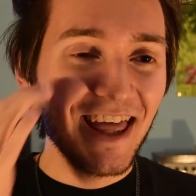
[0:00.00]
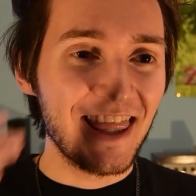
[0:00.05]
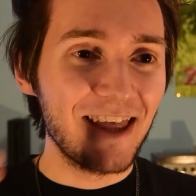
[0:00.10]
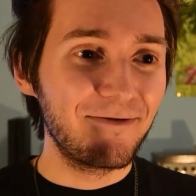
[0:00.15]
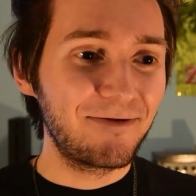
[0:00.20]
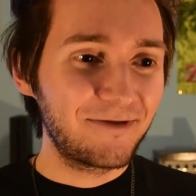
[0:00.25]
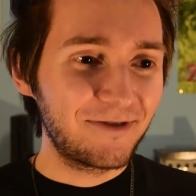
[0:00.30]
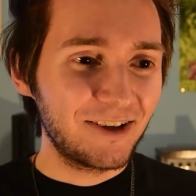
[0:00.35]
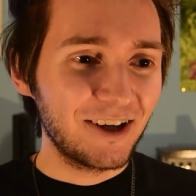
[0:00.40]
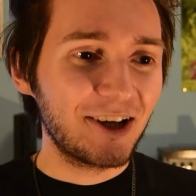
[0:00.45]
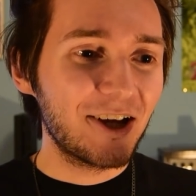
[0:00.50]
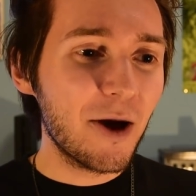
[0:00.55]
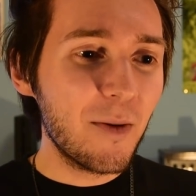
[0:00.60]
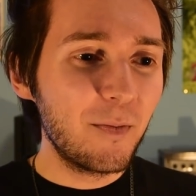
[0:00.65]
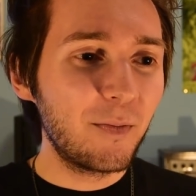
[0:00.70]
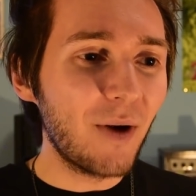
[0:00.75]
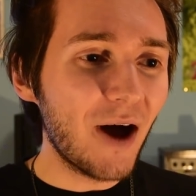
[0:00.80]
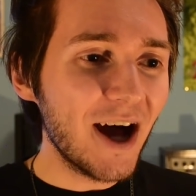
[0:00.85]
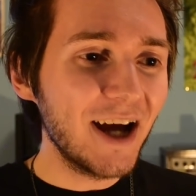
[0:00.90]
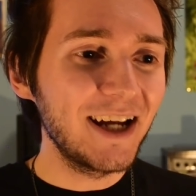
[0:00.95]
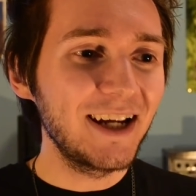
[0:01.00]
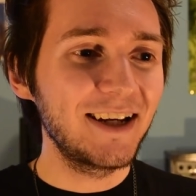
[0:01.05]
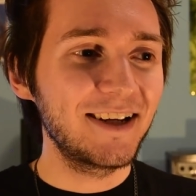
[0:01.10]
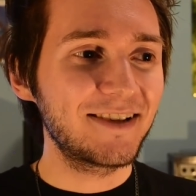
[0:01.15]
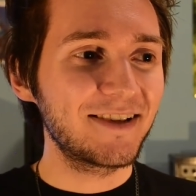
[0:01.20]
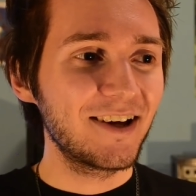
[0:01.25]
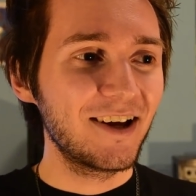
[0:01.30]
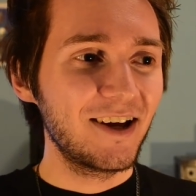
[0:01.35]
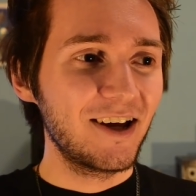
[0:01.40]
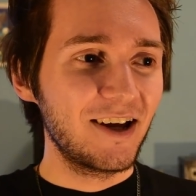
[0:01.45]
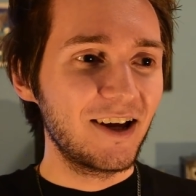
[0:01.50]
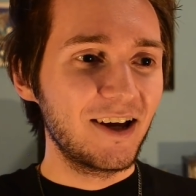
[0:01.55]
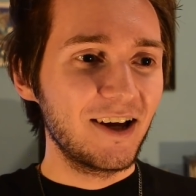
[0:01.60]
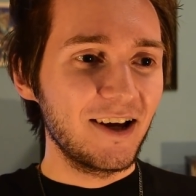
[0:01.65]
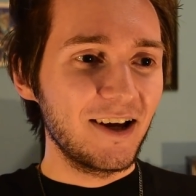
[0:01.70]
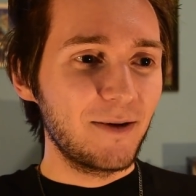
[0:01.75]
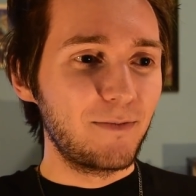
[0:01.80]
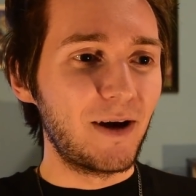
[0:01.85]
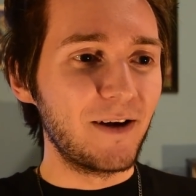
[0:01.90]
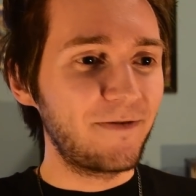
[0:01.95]
they've combined
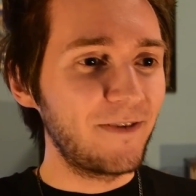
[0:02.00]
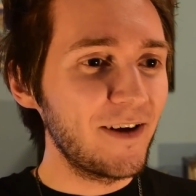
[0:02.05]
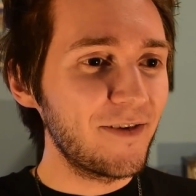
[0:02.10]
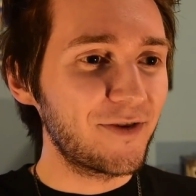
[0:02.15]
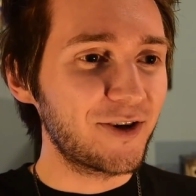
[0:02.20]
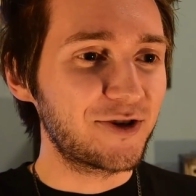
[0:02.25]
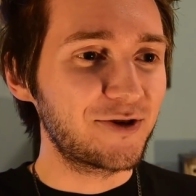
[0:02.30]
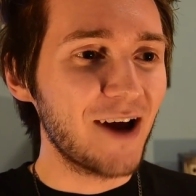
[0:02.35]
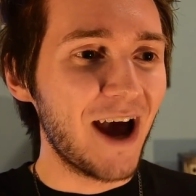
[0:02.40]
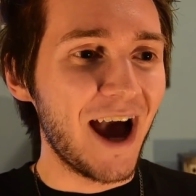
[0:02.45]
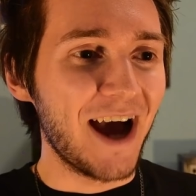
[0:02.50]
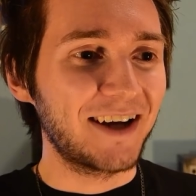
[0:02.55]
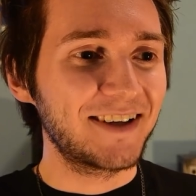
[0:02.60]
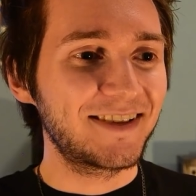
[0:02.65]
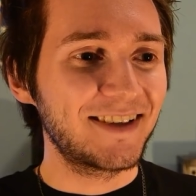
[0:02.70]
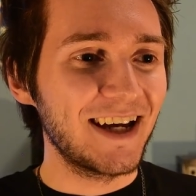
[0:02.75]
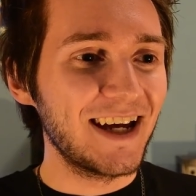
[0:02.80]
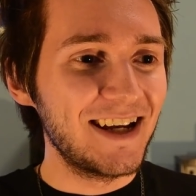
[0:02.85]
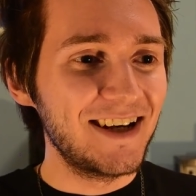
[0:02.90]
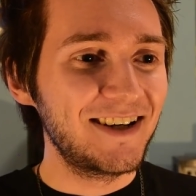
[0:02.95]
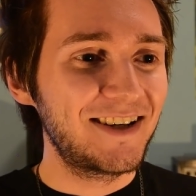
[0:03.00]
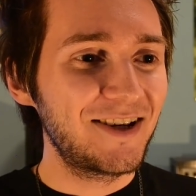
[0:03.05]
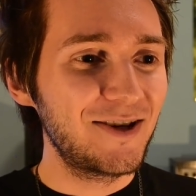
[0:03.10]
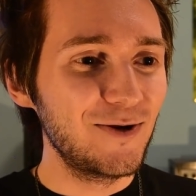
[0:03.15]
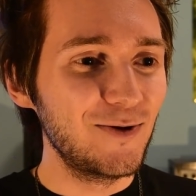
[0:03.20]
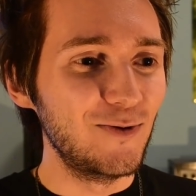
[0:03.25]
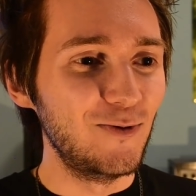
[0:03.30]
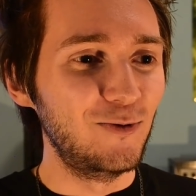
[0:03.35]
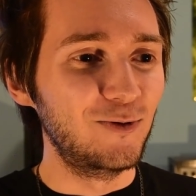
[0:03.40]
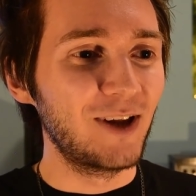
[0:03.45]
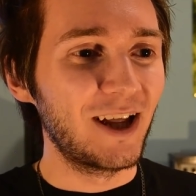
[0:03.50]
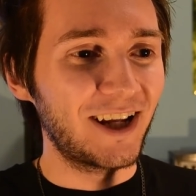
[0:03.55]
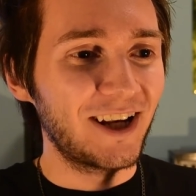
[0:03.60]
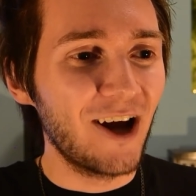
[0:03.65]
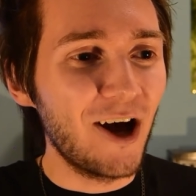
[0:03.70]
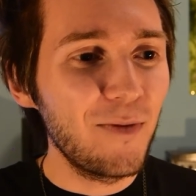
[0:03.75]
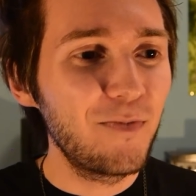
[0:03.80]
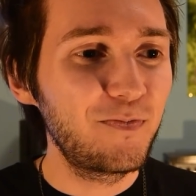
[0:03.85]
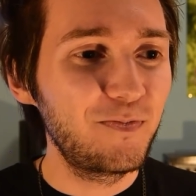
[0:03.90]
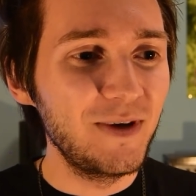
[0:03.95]
my favorite tracks into like an
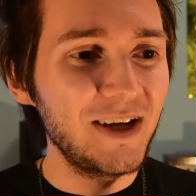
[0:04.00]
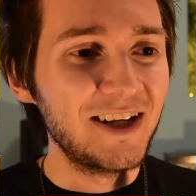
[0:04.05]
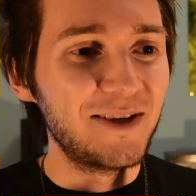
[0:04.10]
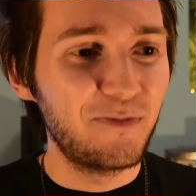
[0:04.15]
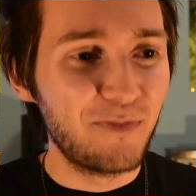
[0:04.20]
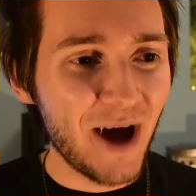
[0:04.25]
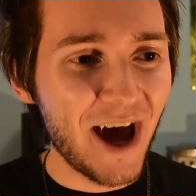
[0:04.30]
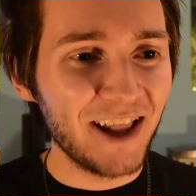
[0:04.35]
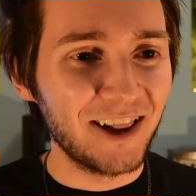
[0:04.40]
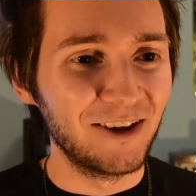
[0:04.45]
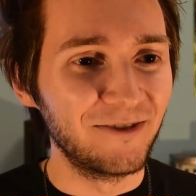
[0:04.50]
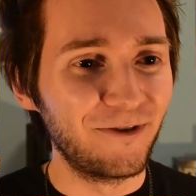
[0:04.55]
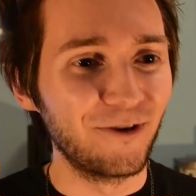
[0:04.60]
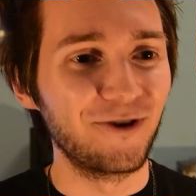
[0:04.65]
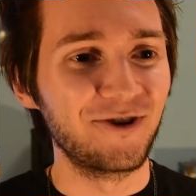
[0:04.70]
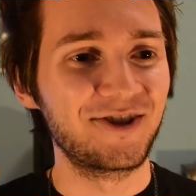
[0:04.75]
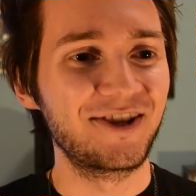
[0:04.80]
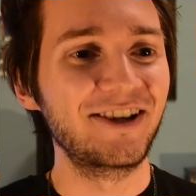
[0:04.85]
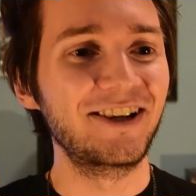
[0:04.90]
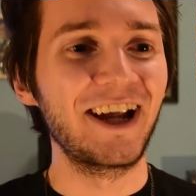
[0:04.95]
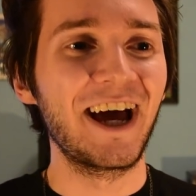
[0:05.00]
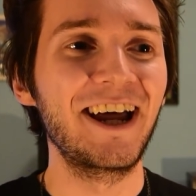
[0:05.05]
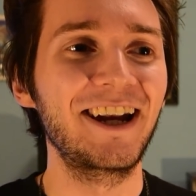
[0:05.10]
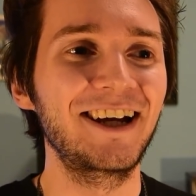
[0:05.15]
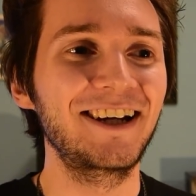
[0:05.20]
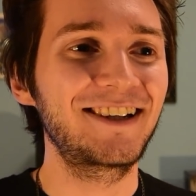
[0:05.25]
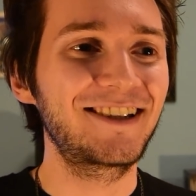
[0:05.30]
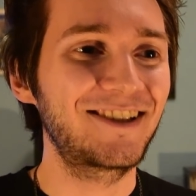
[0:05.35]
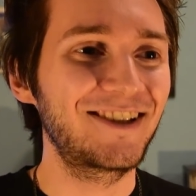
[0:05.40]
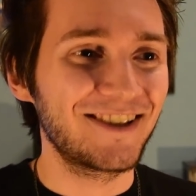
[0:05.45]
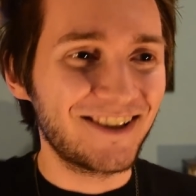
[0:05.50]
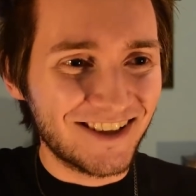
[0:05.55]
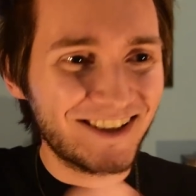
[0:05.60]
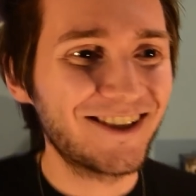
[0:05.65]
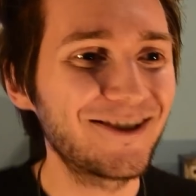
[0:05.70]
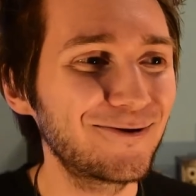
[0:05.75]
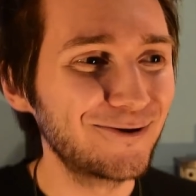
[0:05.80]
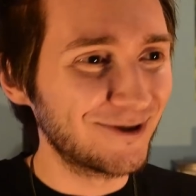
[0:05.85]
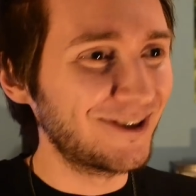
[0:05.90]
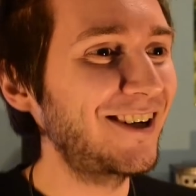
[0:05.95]
upbeat battle version, and it's just
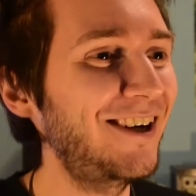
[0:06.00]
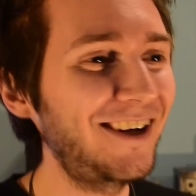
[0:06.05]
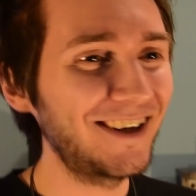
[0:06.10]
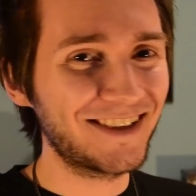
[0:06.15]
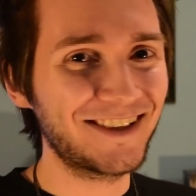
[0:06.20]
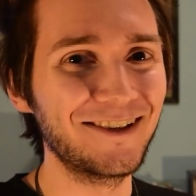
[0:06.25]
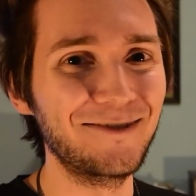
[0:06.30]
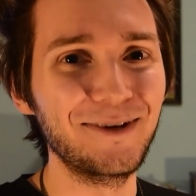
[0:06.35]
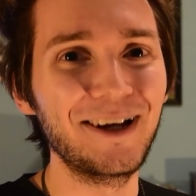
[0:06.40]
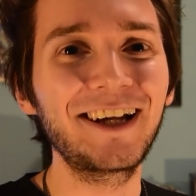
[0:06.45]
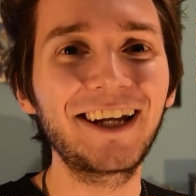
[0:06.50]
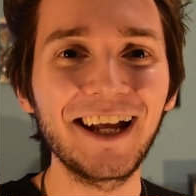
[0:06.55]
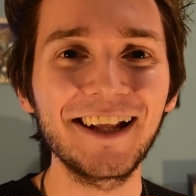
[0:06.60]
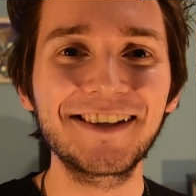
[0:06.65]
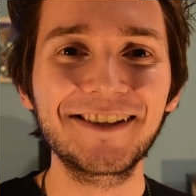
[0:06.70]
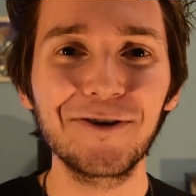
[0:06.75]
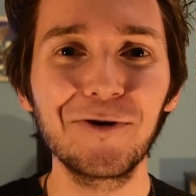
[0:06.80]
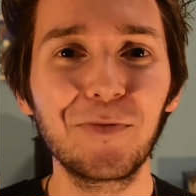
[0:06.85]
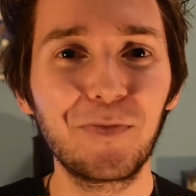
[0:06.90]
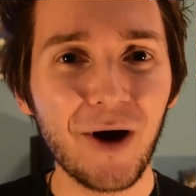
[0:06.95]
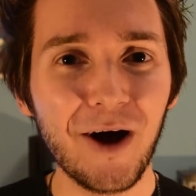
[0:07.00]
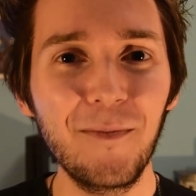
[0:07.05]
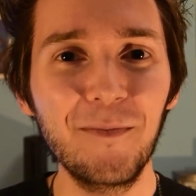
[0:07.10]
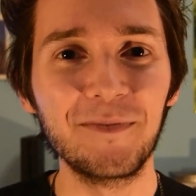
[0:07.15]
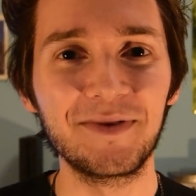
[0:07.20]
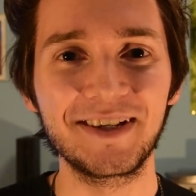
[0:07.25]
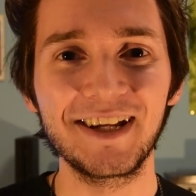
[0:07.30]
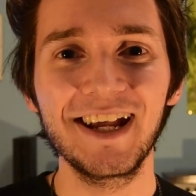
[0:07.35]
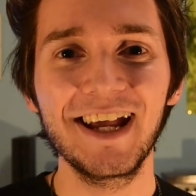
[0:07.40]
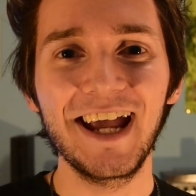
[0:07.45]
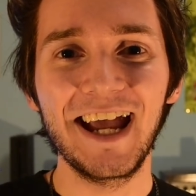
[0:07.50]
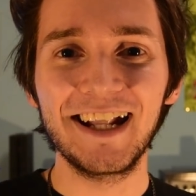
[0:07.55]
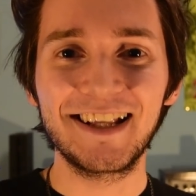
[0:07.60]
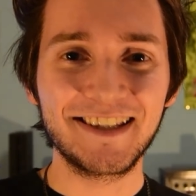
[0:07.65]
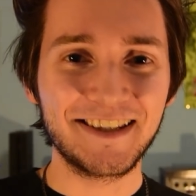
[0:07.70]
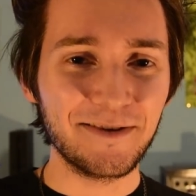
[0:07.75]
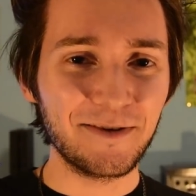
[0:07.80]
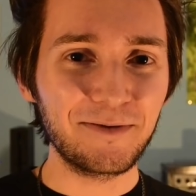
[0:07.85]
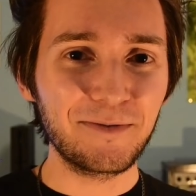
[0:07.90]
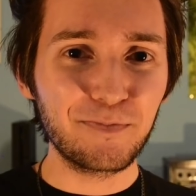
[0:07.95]
so awesome. It gets so pumped.
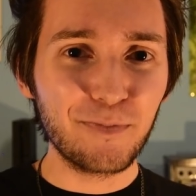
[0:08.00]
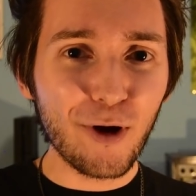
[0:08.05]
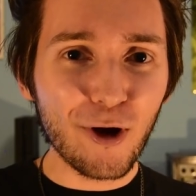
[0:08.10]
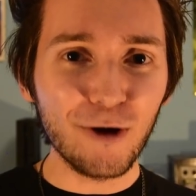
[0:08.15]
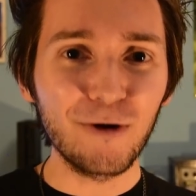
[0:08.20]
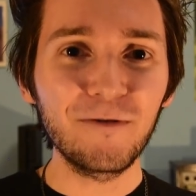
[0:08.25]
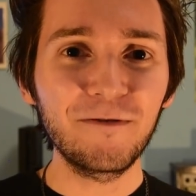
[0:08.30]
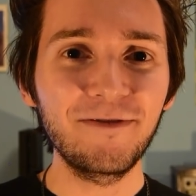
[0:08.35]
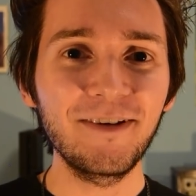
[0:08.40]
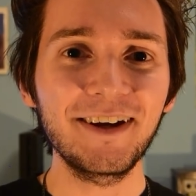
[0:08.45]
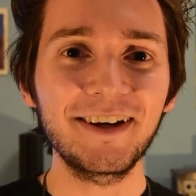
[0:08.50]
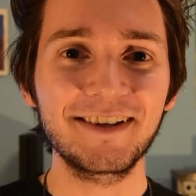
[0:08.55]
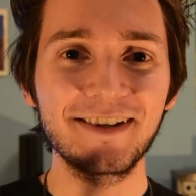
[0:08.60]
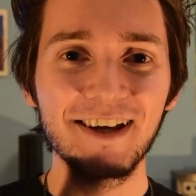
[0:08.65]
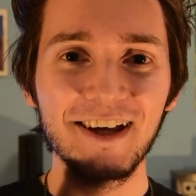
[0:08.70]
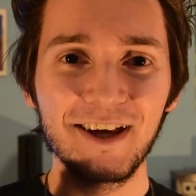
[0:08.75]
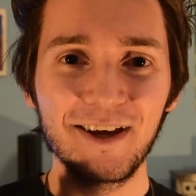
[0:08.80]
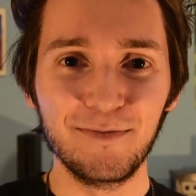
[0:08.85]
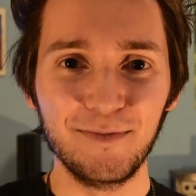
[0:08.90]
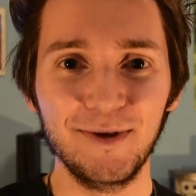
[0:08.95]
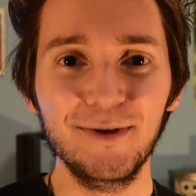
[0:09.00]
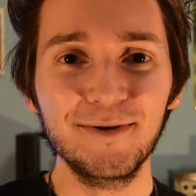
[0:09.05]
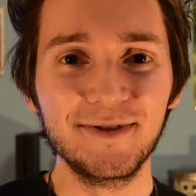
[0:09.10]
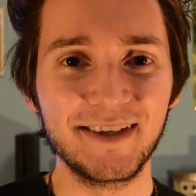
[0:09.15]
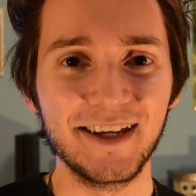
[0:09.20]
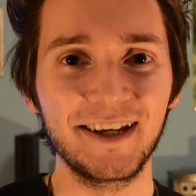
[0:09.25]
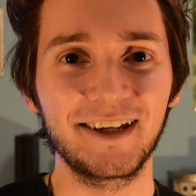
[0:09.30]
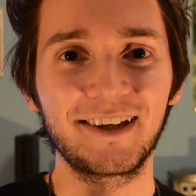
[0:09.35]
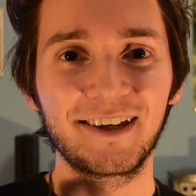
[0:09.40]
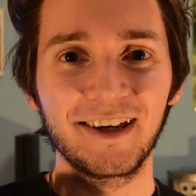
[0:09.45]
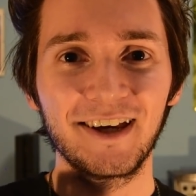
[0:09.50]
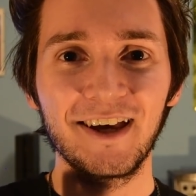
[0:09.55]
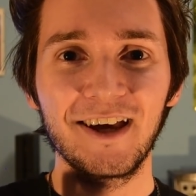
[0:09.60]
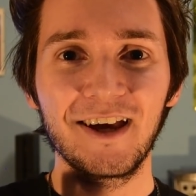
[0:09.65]
It's the perfect music